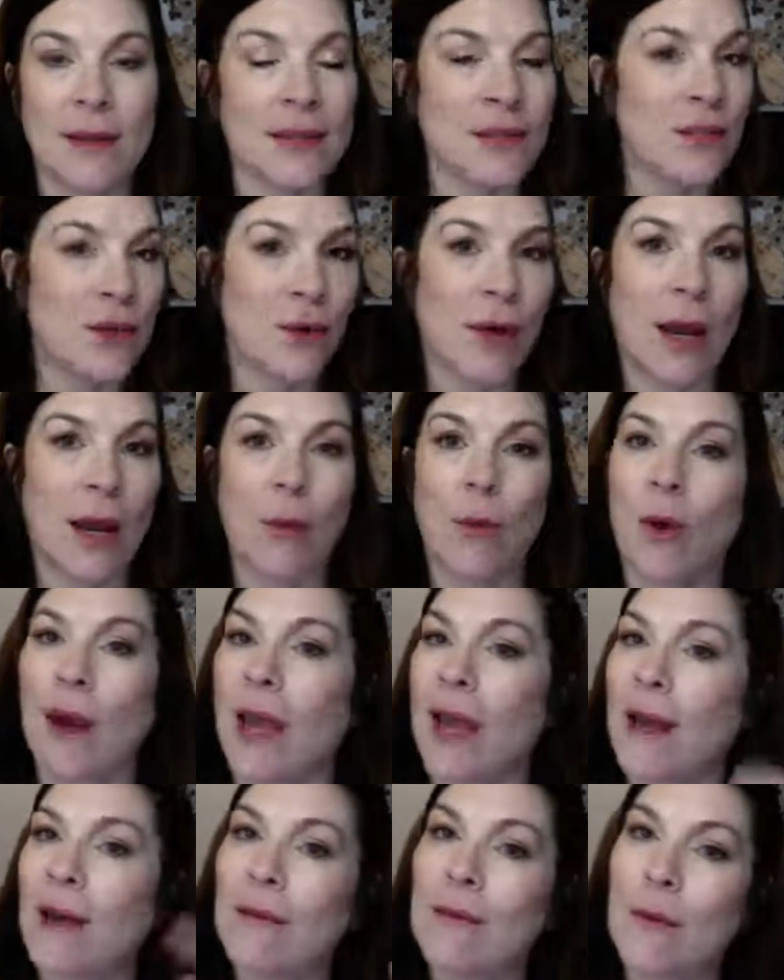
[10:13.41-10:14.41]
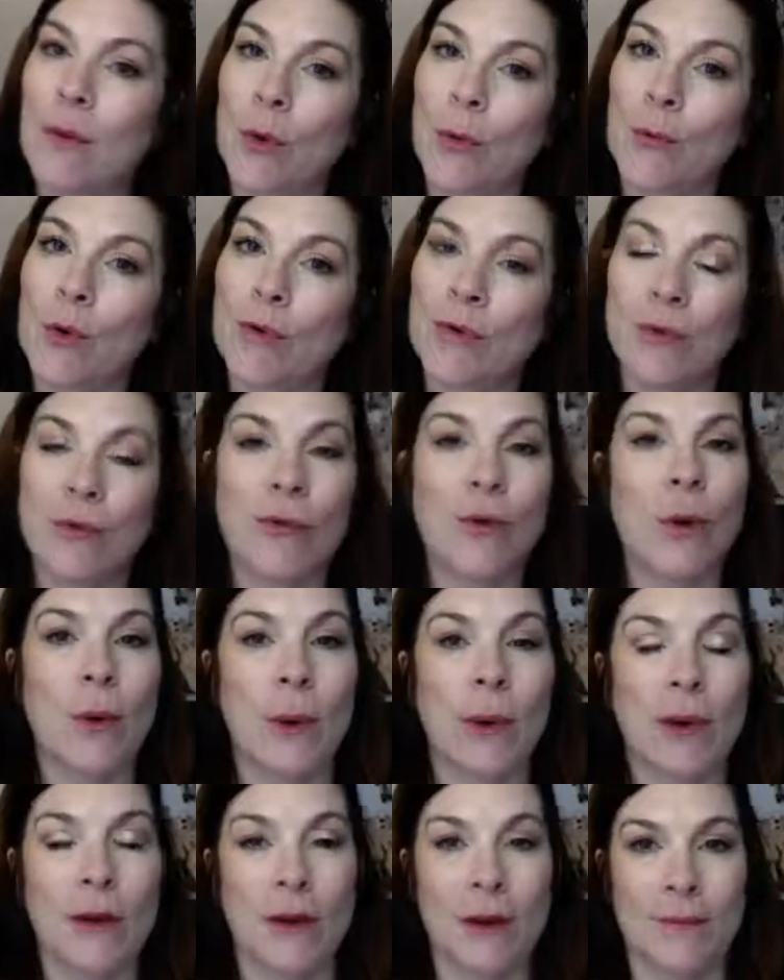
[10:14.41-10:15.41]
That's all right. We're heading, we're moving
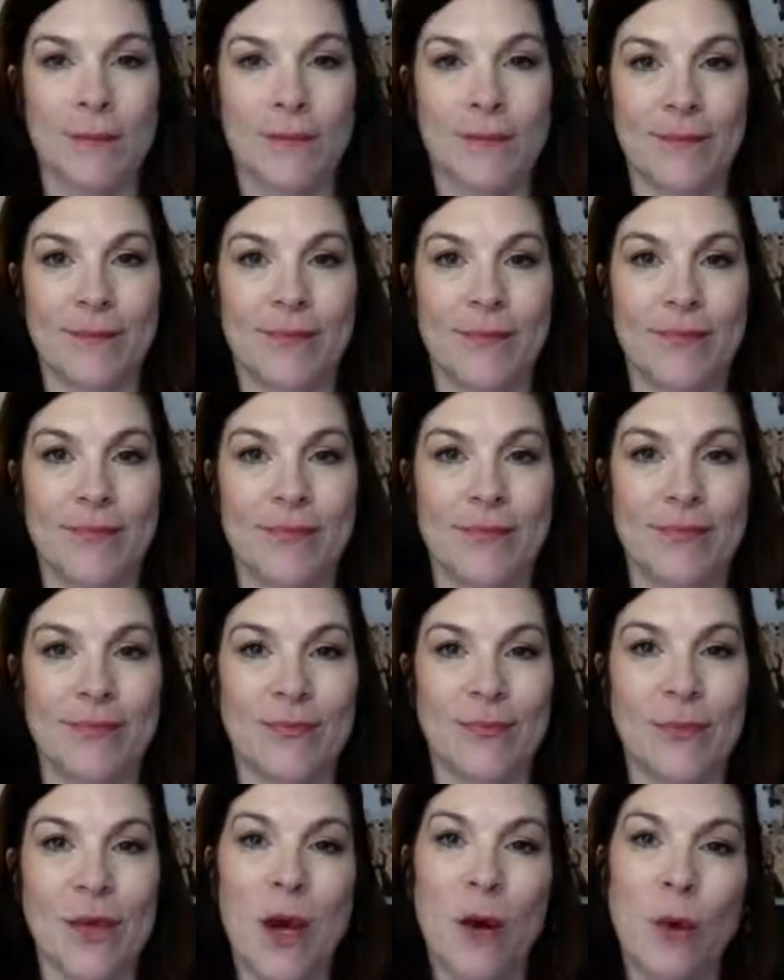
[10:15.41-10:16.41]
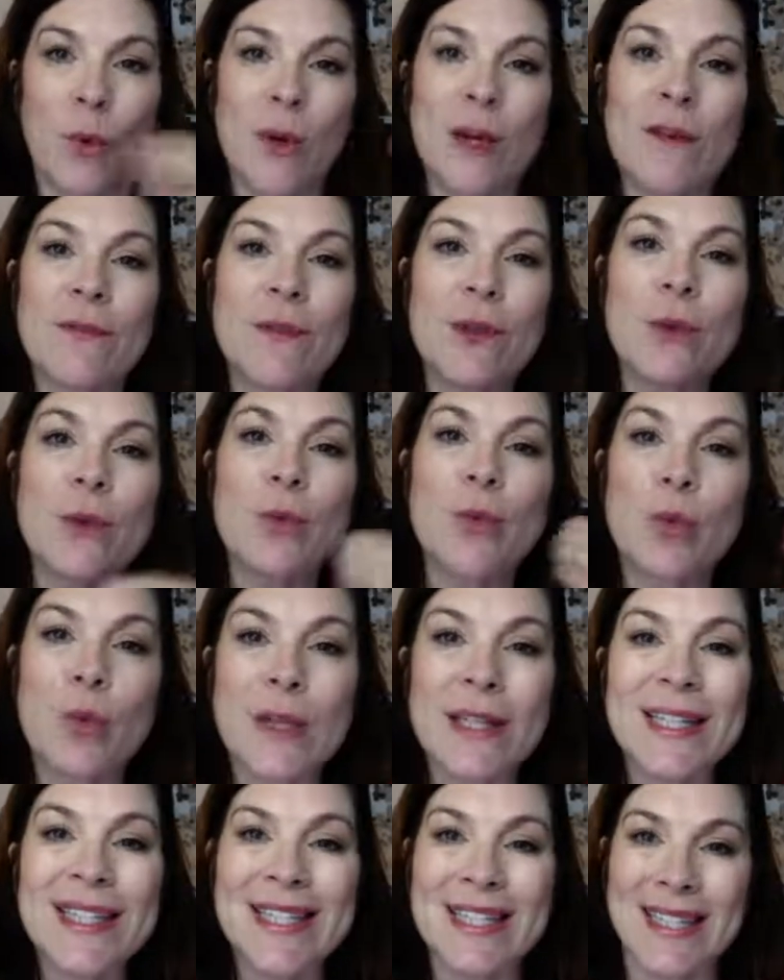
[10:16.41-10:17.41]
forward. What if you
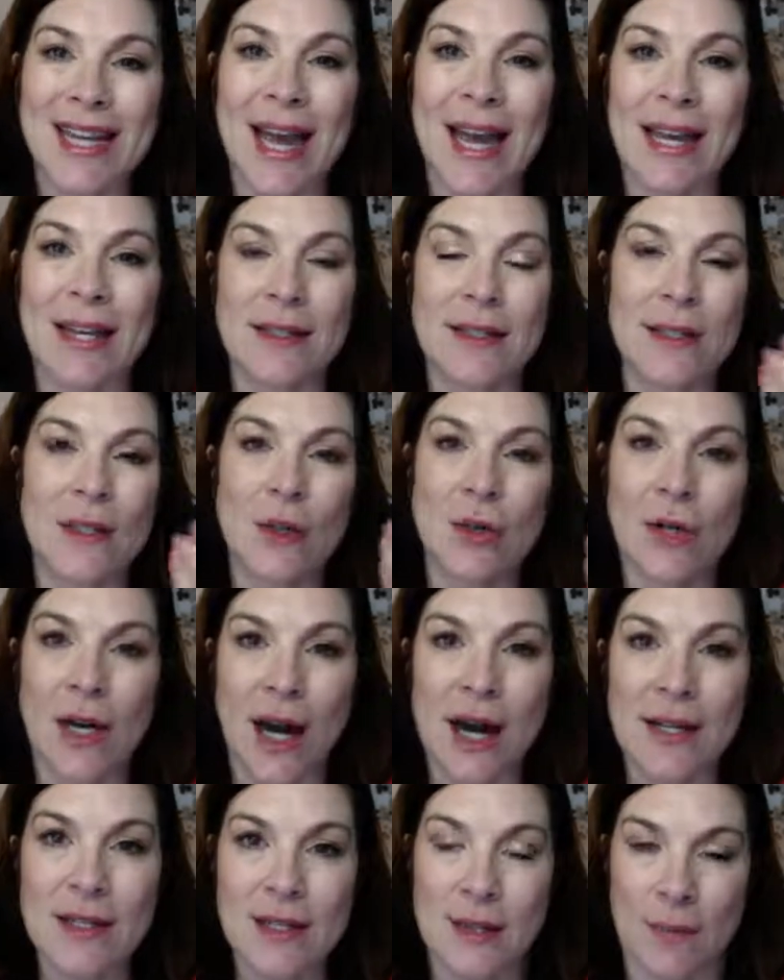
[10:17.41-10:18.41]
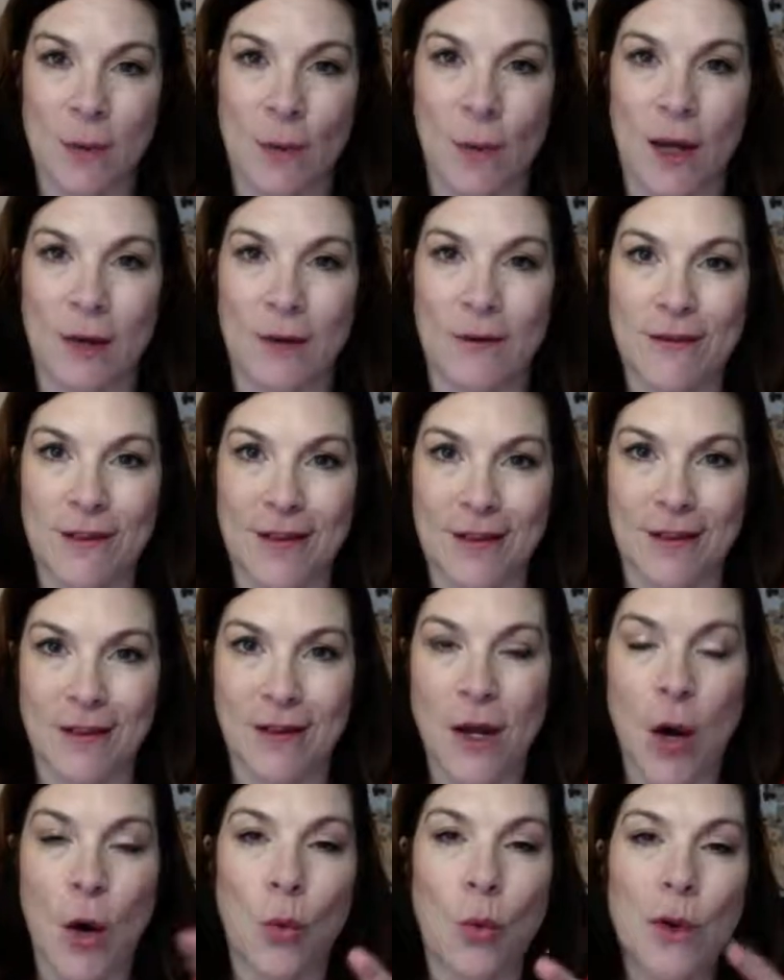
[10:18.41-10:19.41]
redesigned your concept around
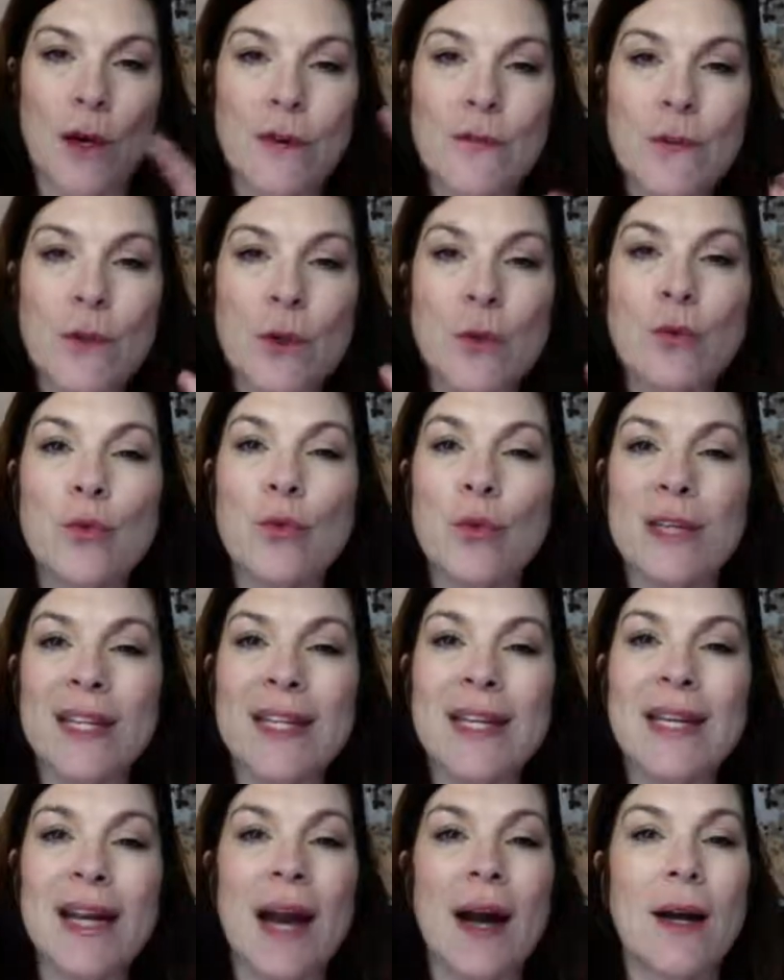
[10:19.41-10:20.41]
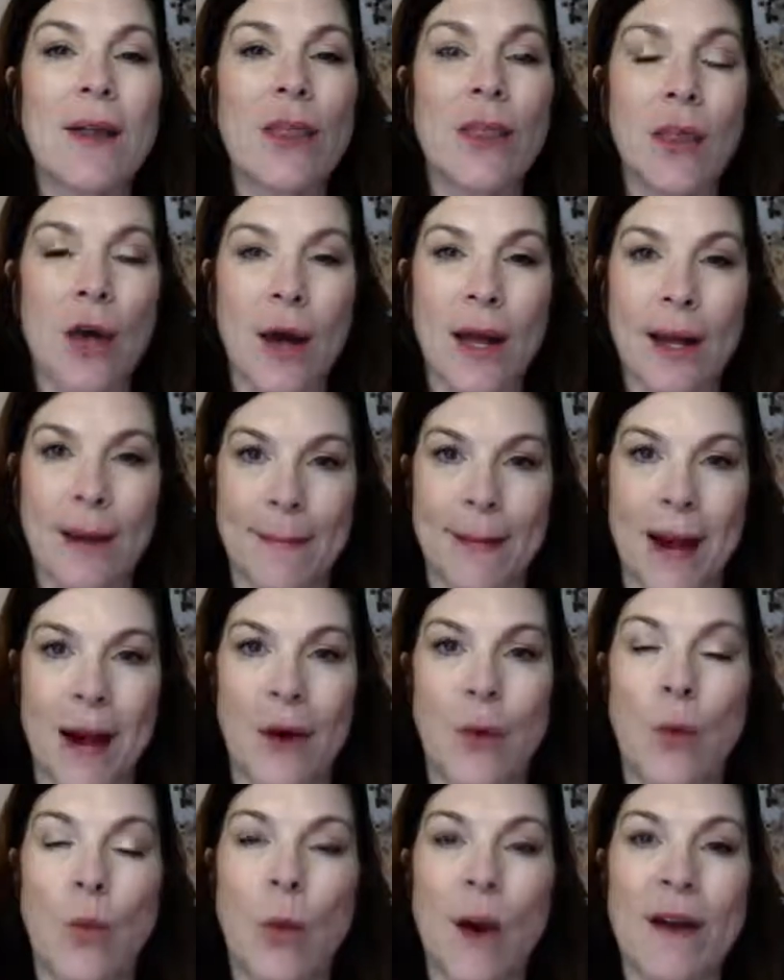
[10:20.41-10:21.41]
fear? What if you rethought
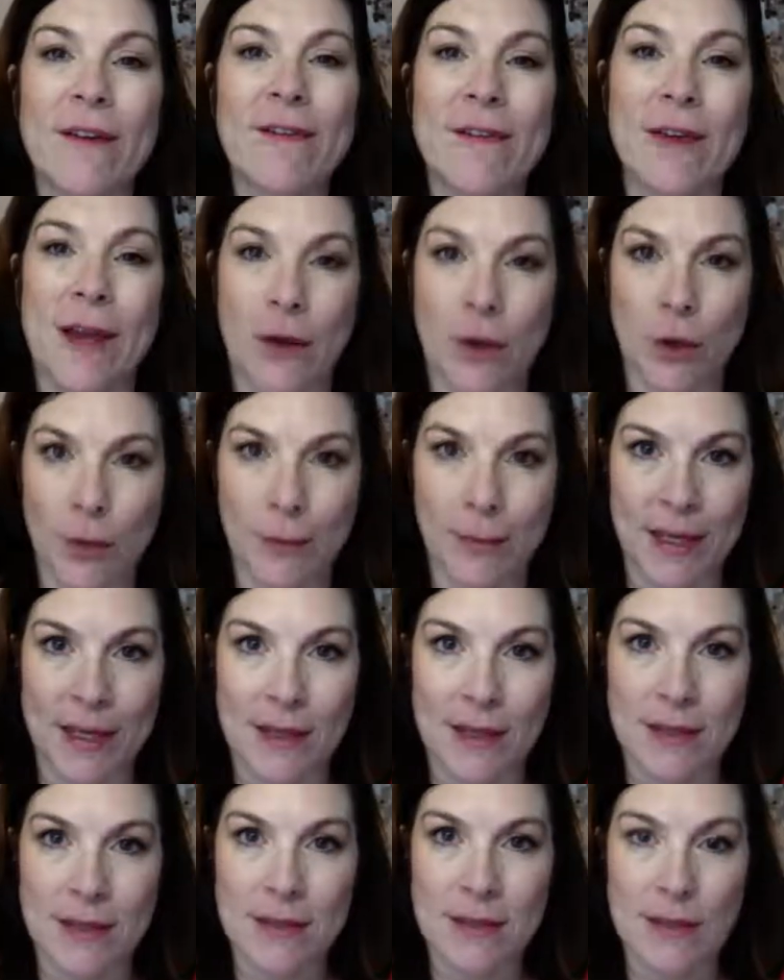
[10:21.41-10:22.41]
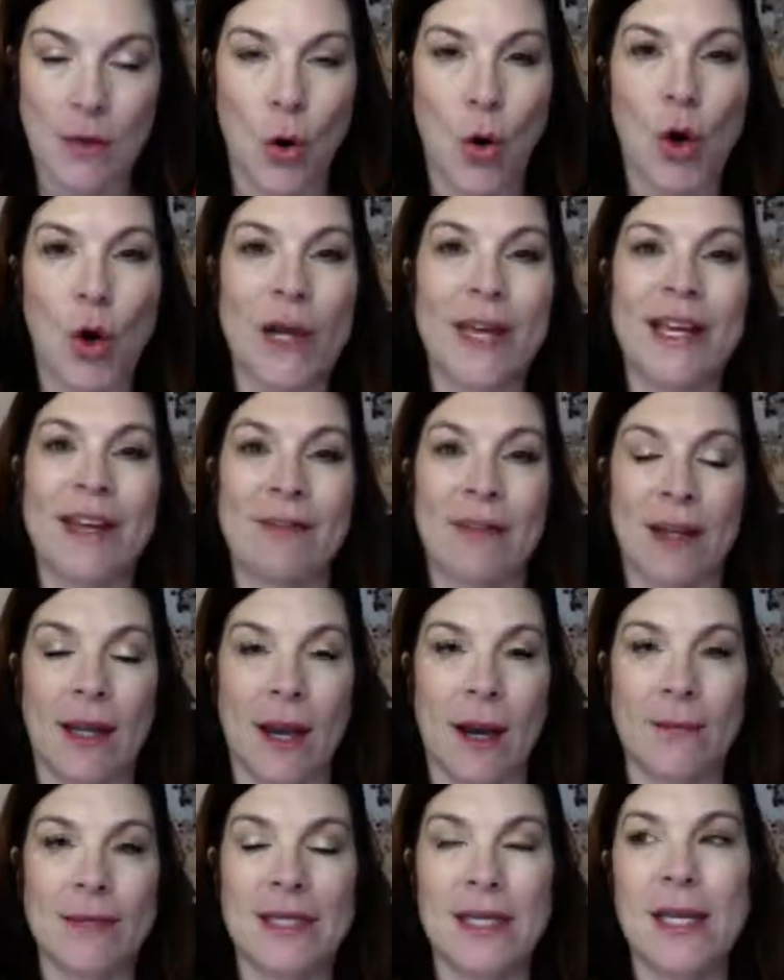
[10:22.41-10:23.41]
about what failure means or
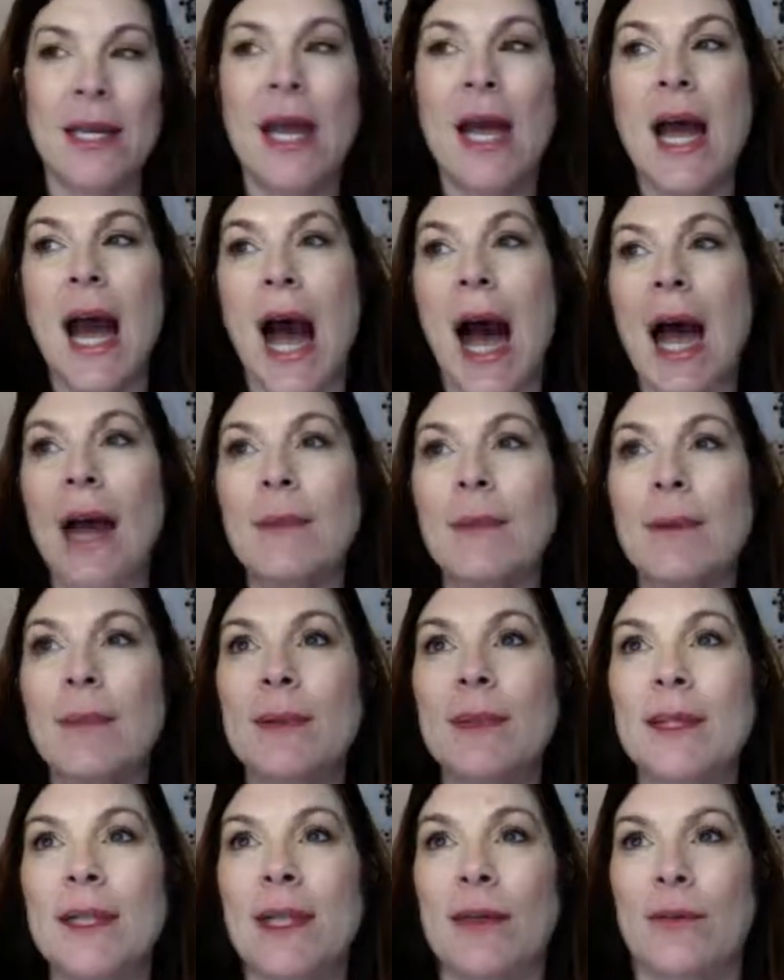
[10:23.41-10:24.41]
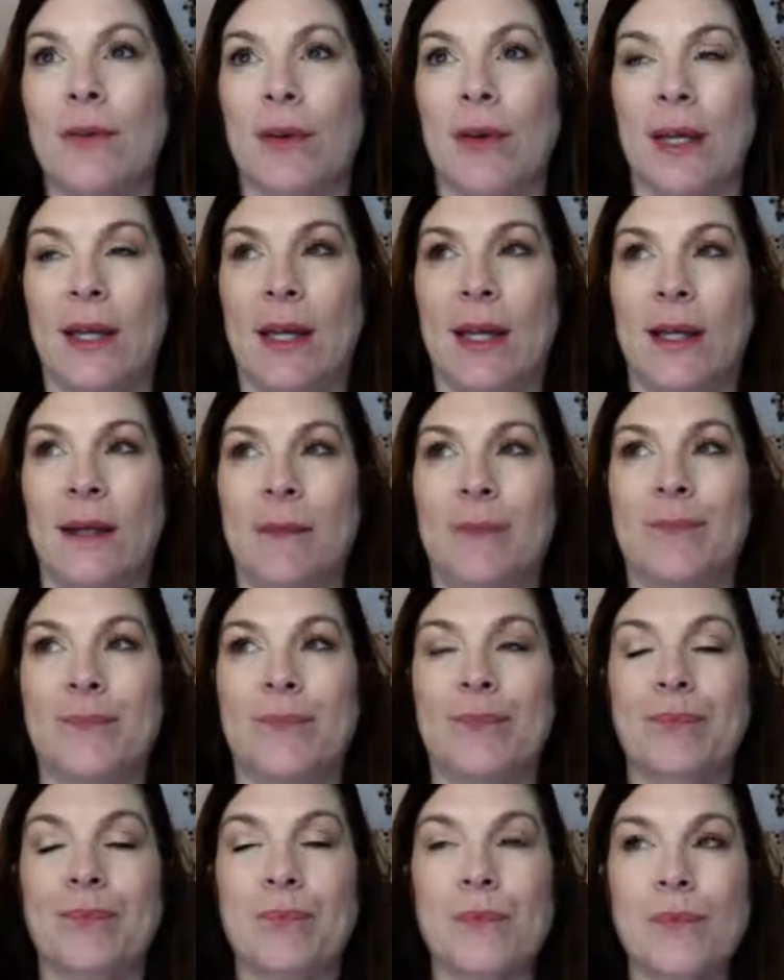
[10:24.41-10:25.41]
giving up? See, I'm a believer
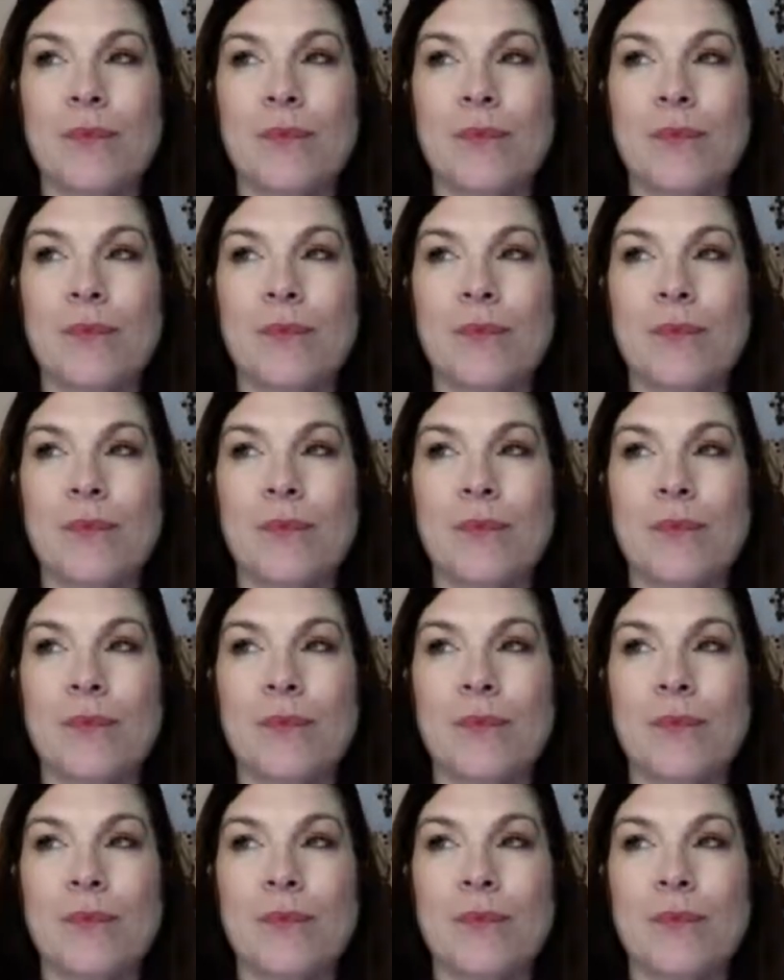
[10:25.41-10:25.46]
in